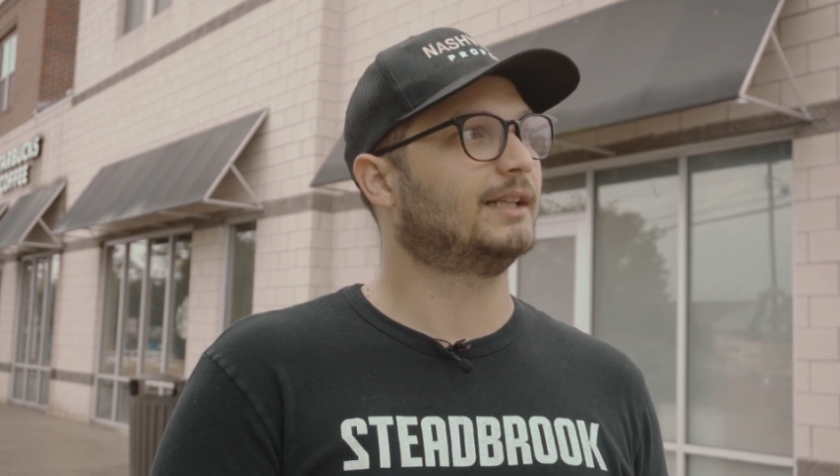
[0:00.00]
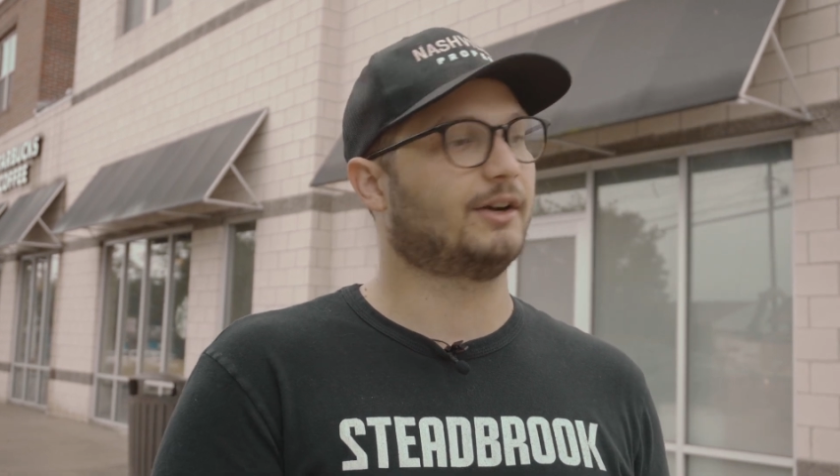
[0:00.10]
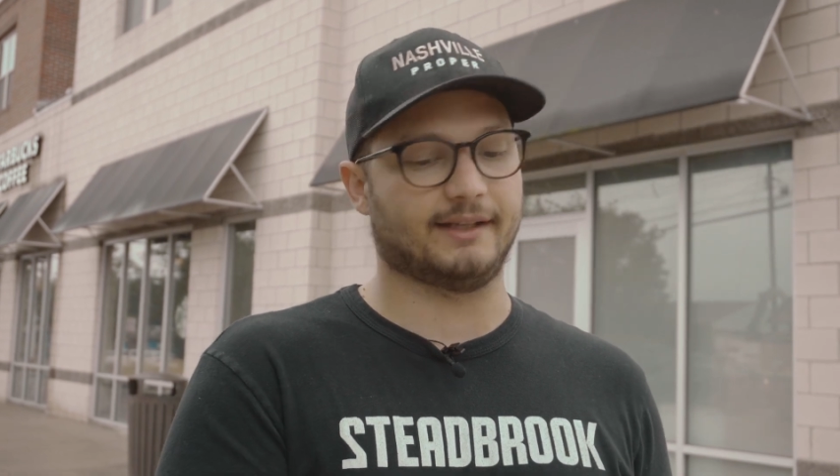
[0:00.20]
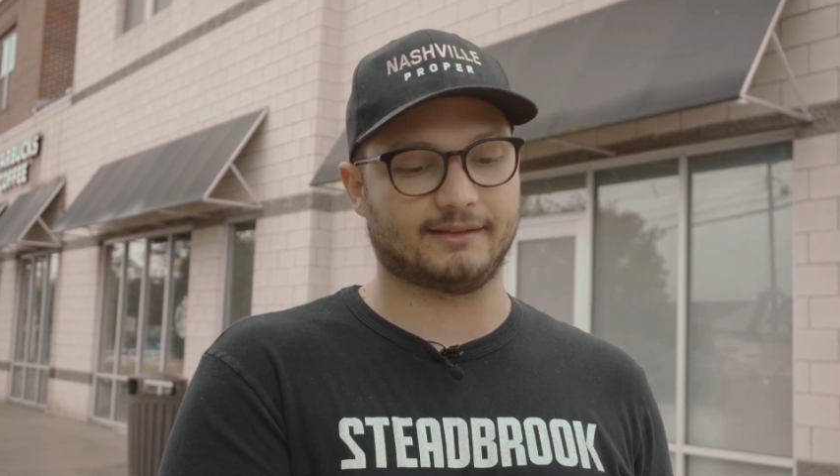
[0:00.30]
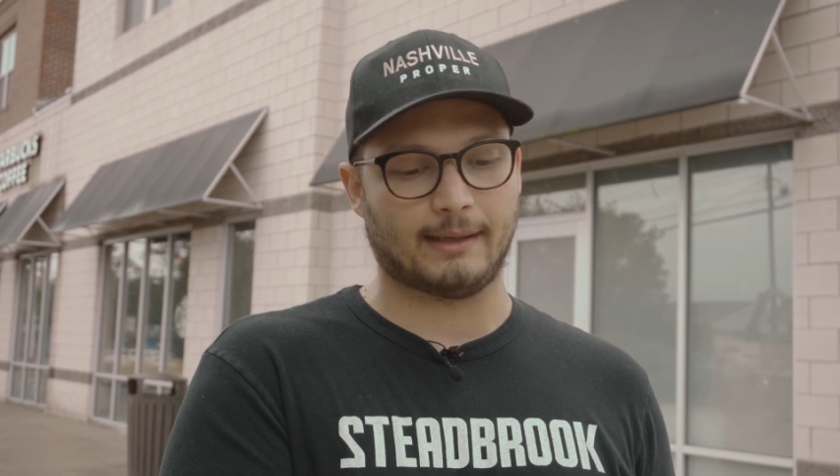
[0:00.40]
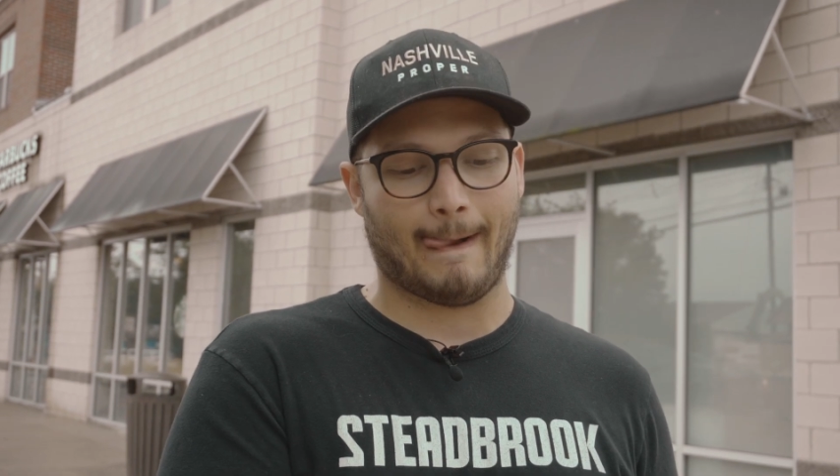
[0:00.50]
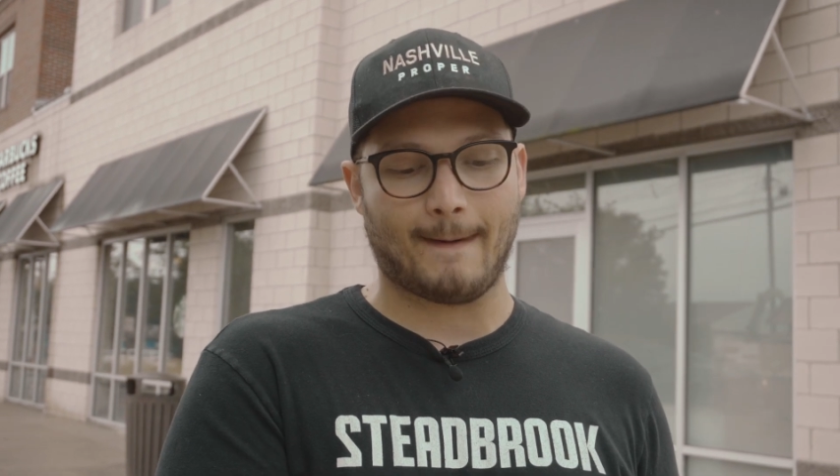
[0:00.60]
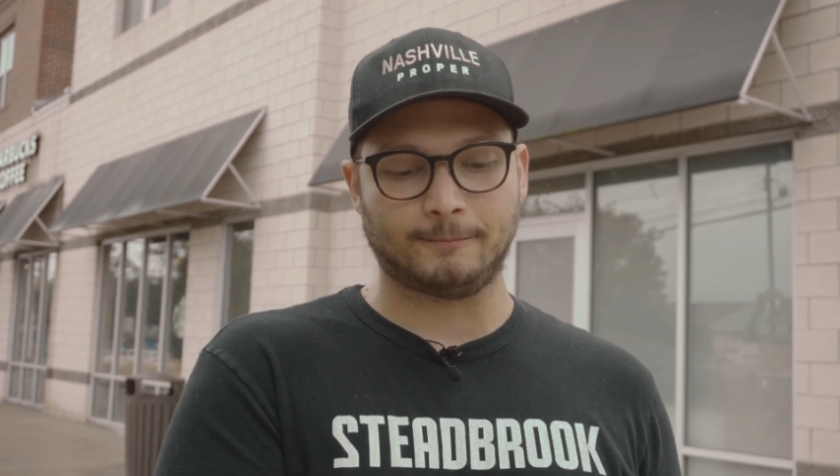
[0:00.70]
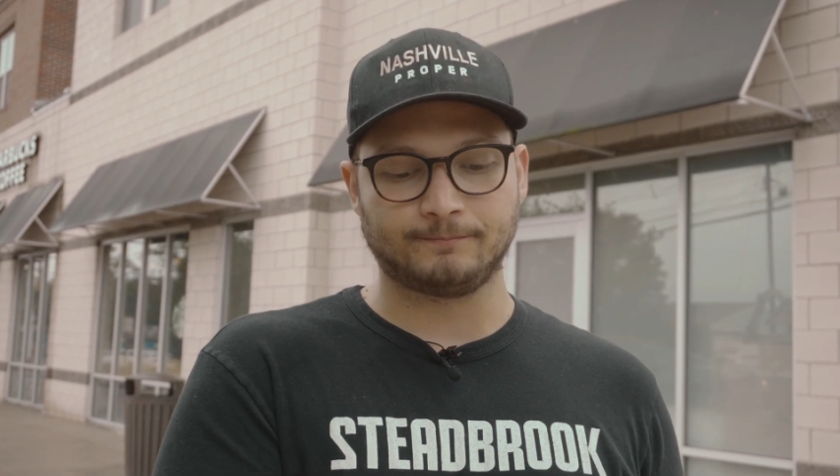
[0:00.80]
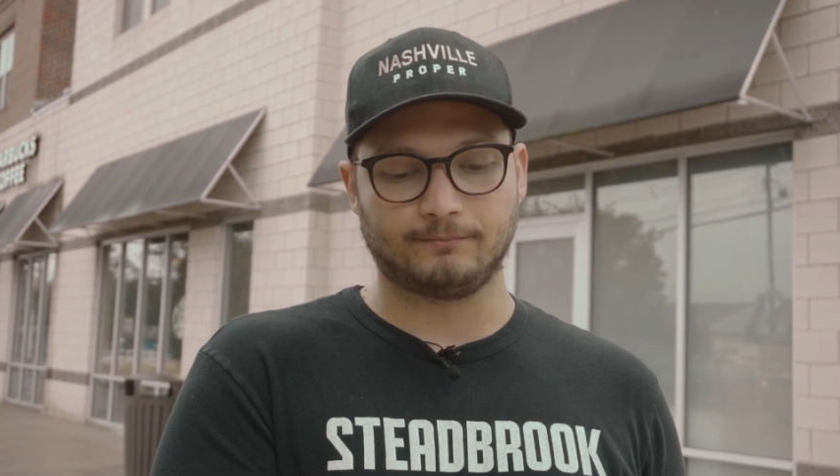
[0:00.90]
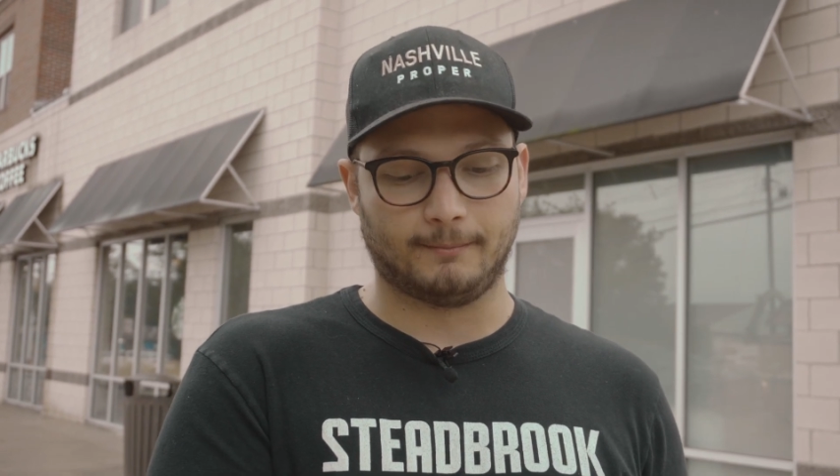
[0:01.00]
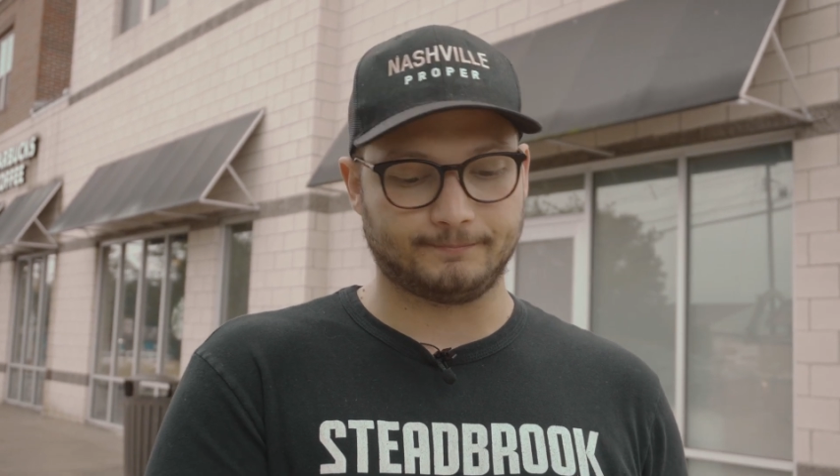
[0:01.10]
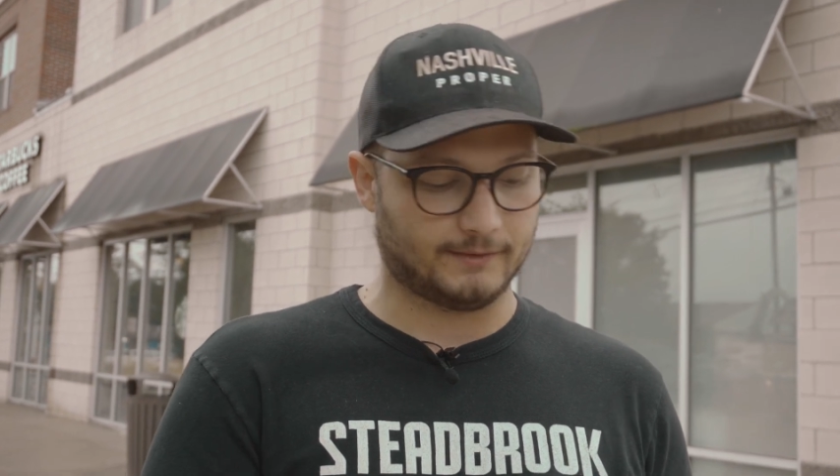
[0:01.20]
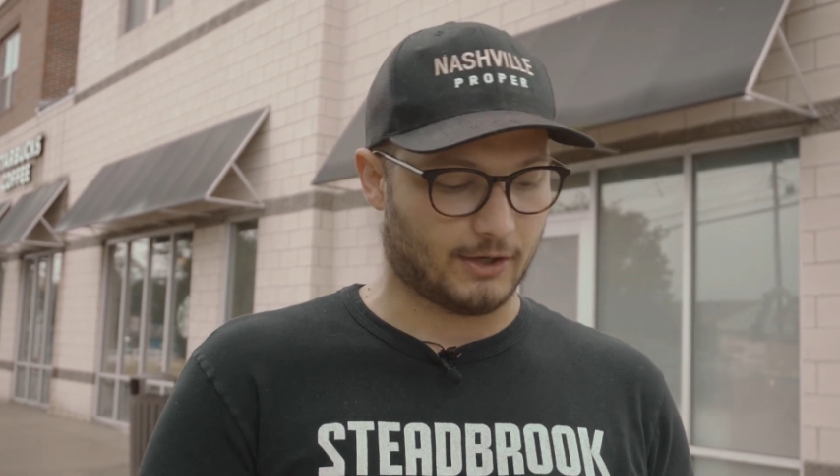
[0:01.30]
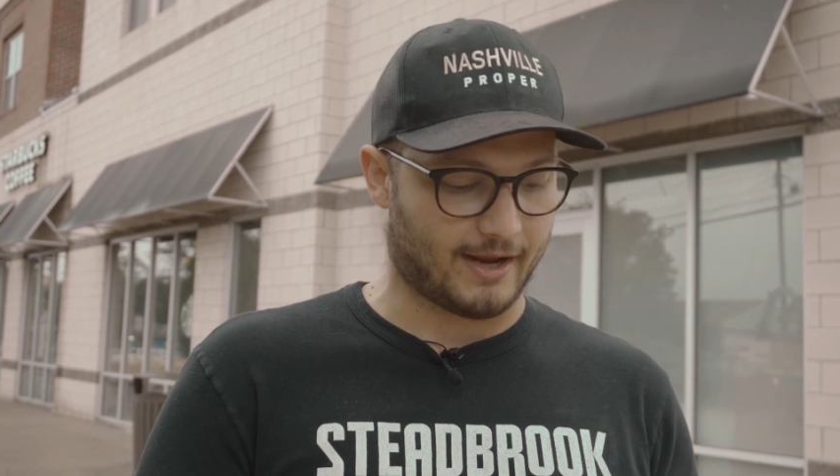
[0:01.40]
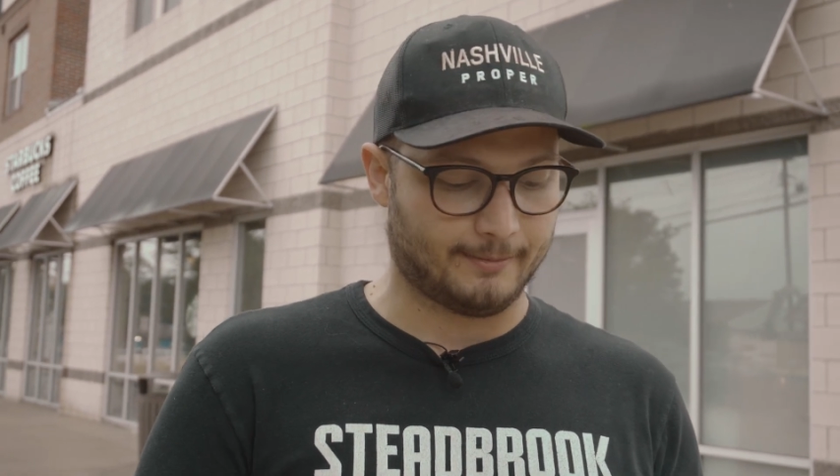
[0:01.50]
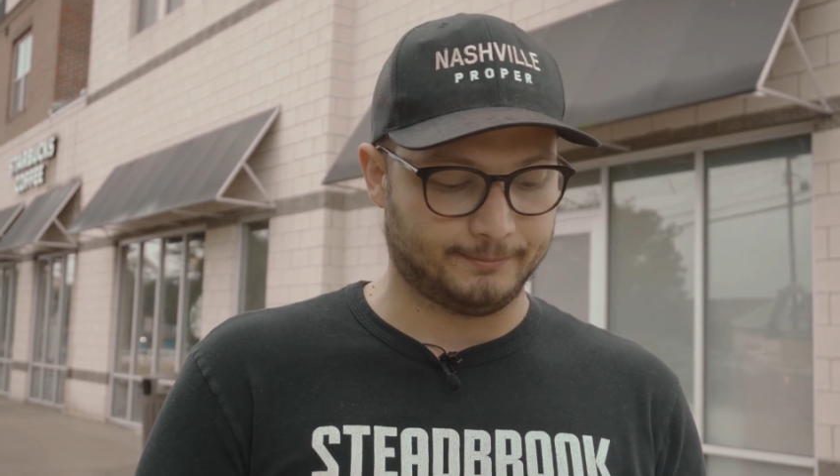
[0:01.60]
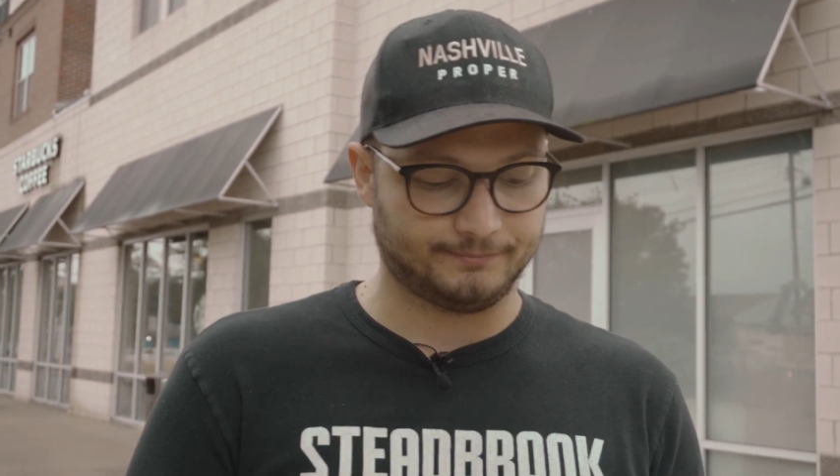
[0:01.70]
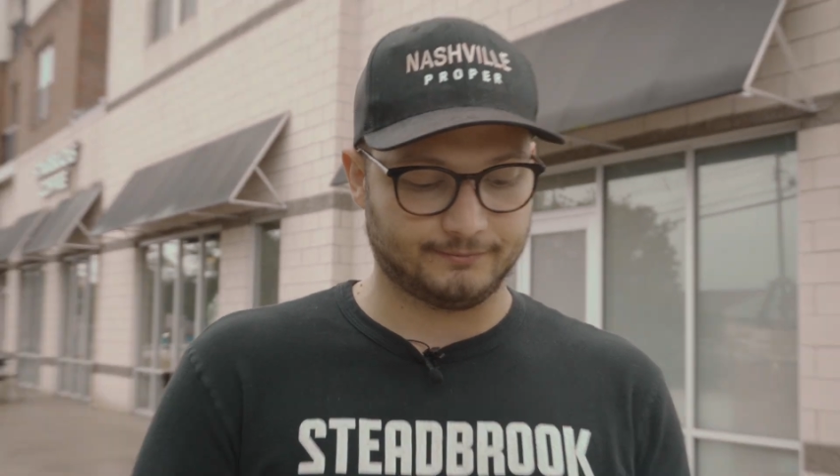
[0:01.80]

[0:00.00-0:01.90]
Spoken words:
There it is. Okay,